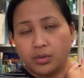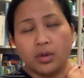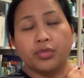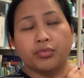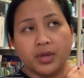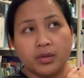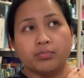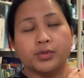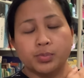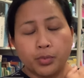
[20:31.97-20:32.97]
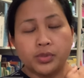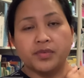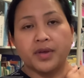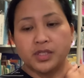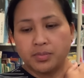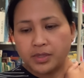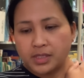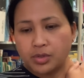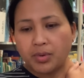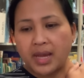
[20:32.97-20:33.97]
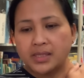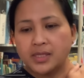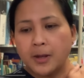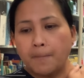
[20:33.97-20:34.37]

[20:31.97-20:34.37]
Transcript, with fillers: no, three spools of Gutterman's thread